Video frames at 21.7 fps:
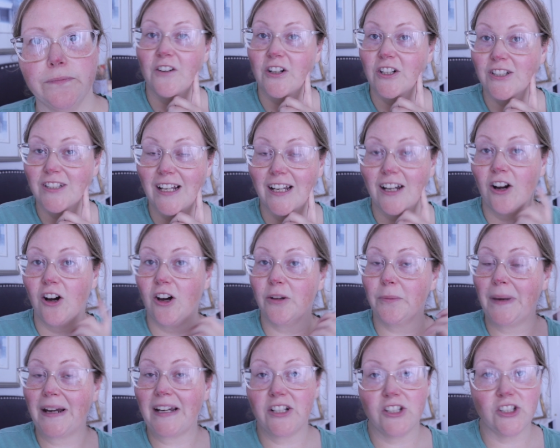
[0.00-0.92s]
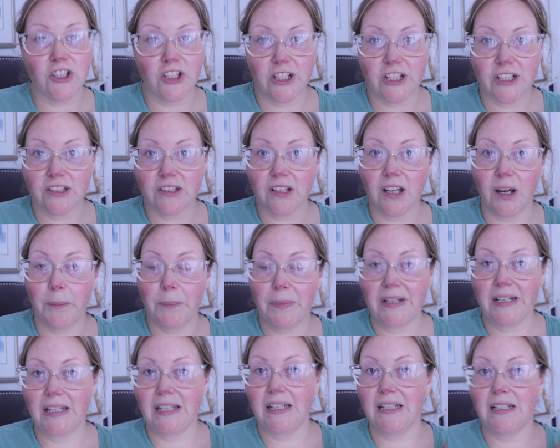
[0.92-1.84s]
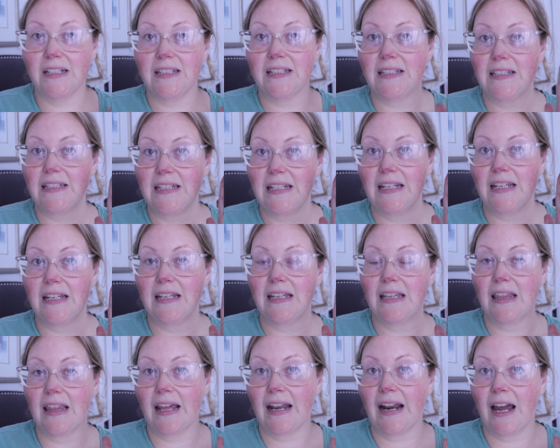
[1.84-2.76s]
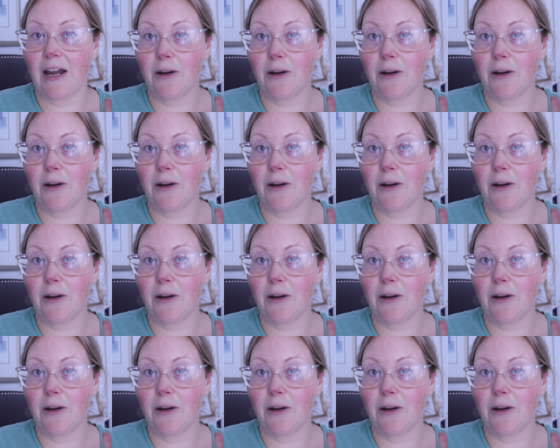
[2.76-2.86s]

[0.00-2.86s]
First, I called my insurance company to see that